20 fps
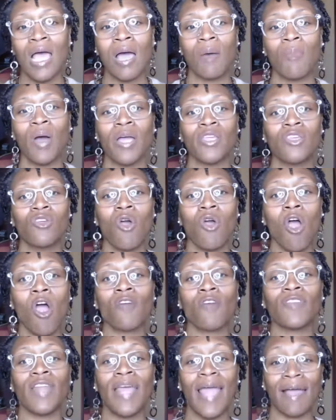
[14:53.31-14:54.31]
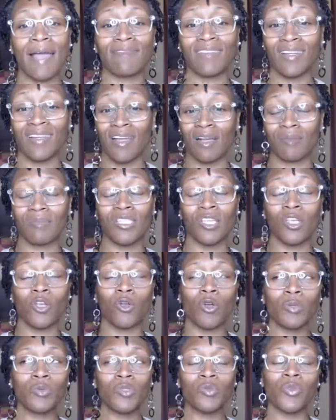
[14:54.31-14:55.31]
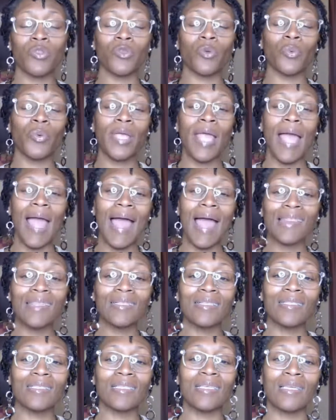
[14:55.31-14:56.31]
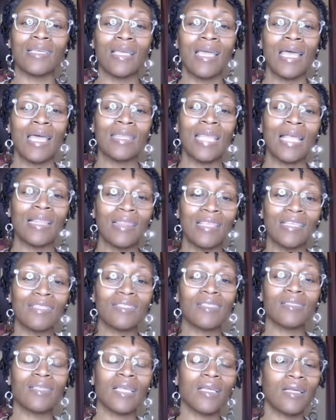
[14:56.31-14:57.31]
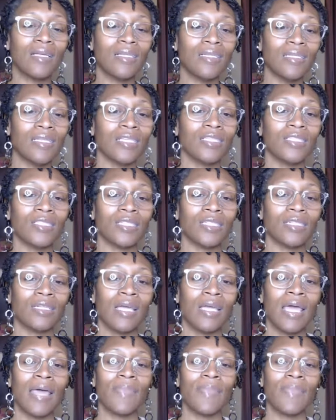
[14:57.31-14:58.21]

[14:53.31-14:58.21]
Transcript: but you often have to come to grips with the reality that this is a condition